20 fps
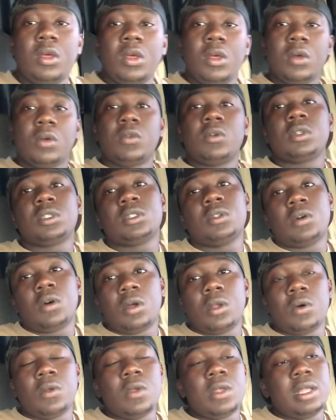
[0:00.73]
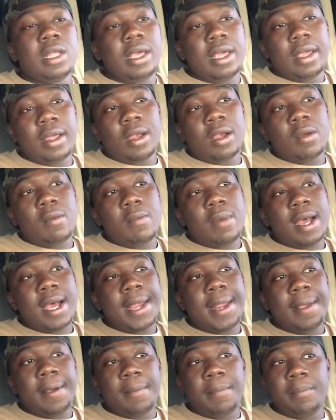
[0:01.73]
What's going on today, everybody?
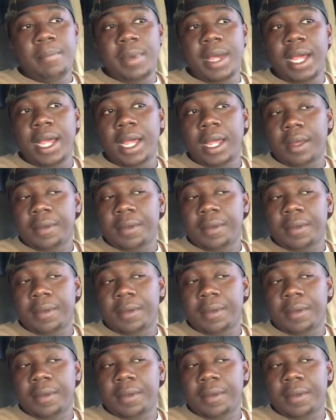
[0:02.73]
I'm back.